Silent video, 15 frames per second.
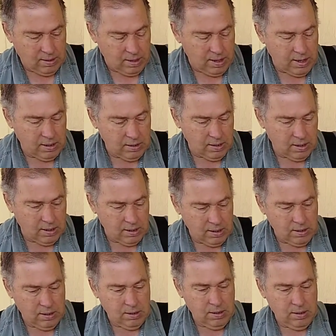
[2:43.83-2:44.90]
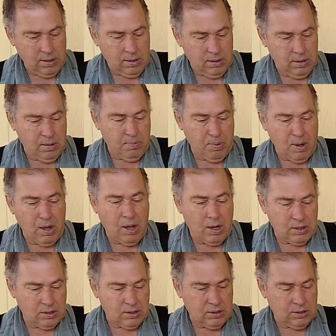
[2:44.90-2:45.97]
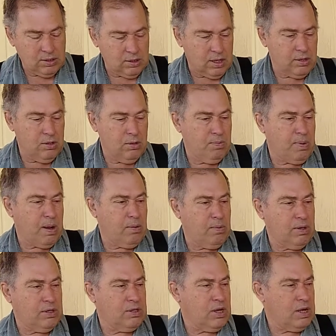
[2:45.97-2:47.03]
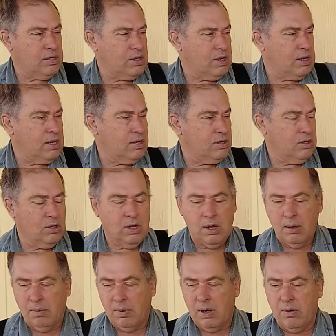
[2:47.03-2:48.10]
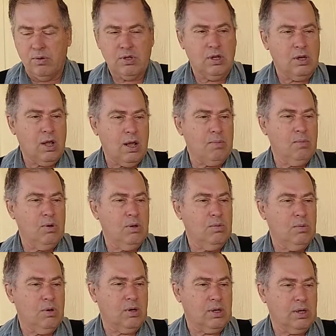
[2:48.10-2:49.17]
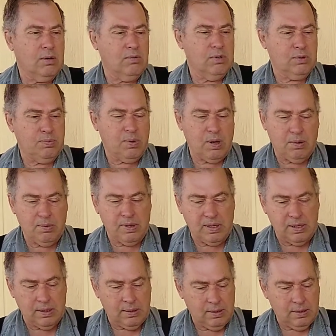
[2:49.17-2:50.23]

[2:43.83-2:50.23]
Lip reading: had the box because I knew about what size I needed, but it was a lot more work. It was probably